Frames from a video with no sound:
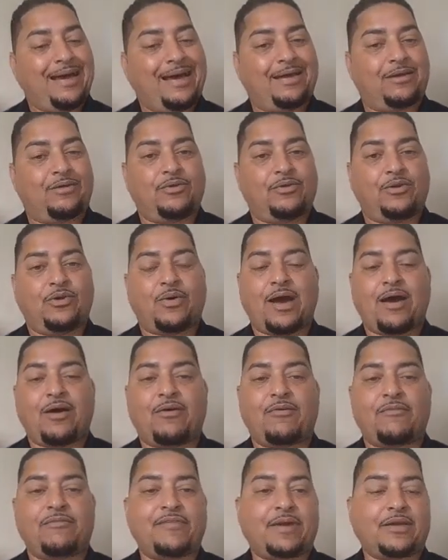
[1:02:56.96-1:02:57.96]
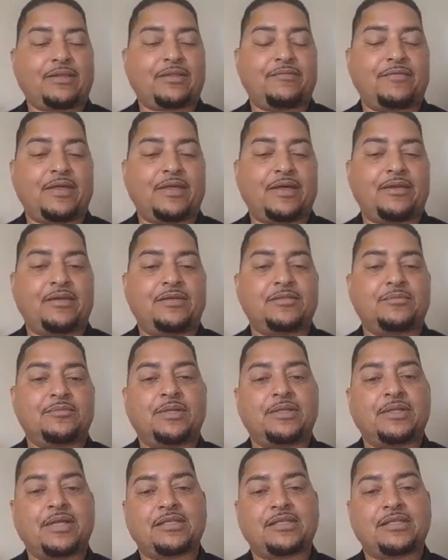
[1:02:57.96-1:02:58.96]
I don't know how effective that is,
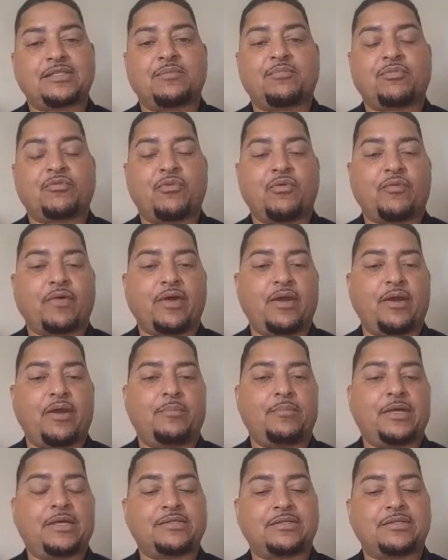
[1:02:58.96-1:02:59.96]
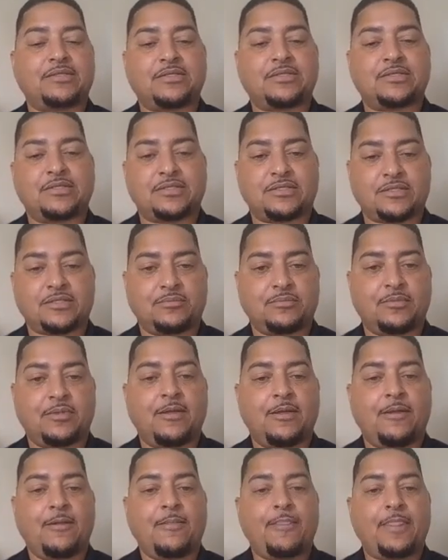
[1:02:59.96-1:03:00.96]
but that's the program, that's the system
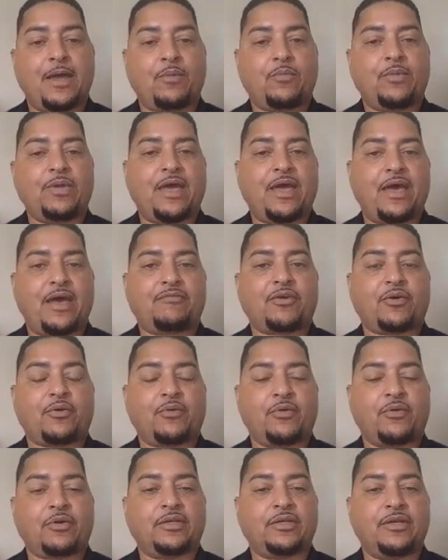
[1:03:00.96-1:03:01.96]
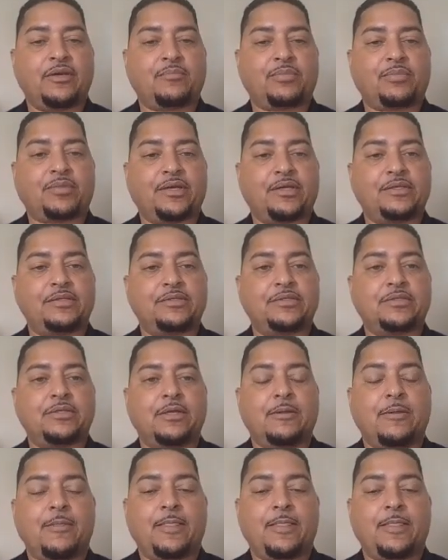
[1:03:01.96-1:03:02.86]
that we have currently in place.